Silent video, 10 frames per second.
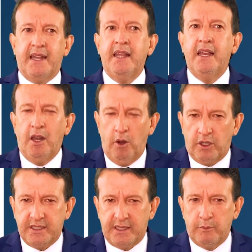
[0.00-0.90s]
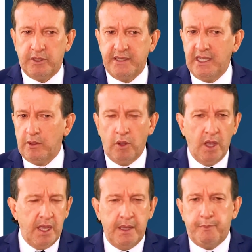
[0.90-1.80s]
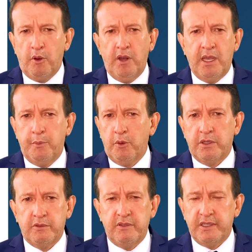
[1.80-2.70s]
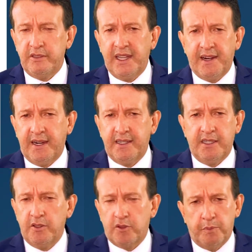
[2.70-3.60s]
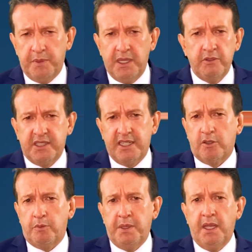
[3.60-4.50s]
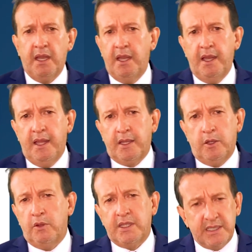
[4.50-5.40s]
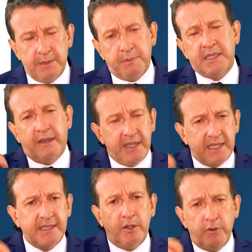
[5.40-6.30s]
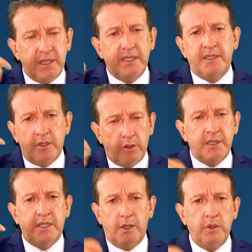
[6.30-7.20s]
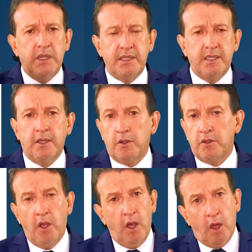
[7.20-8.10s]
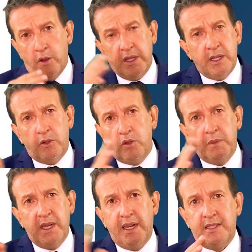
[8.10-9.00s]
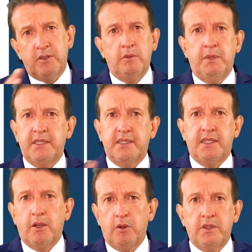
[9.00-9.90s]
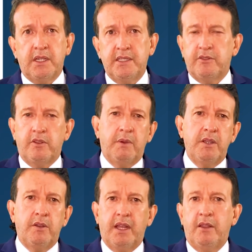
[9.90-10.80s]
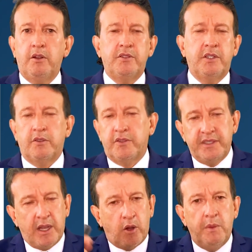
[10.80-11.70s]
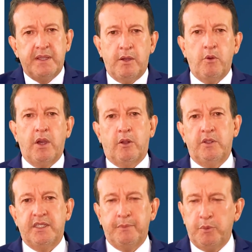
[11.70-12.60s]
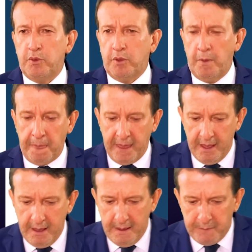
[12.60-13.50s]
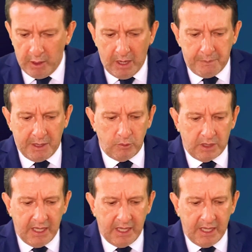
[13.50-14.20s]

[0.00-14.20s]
and to speed up what we are doing. And I give the example, when one does a retinoscopy or a skioscopy, that one used to start from 0.25 to 0.25, and today one looks like in the shadows he is against and says that this is greater than 2,